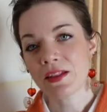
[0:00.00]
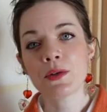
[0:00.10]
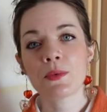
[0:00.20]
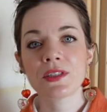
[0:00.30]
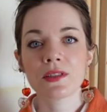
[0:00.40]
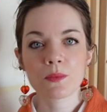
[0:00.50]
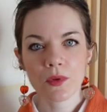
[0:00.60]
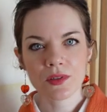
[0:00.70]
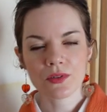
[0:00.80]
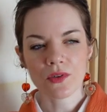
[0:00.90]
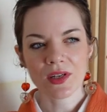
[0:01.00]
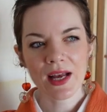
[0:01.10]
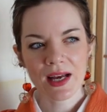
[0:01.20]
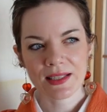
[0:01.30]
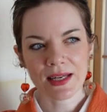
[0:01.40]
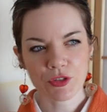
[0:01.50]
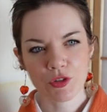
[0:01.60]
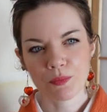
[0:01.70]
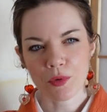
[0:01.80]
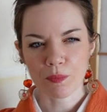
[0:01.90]
Then there was this one store Kat
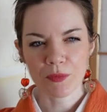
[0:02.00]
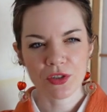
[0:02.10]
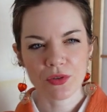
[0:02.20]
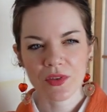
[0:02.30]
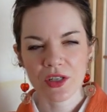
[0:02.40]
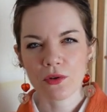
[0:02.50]
actually brought me to. They're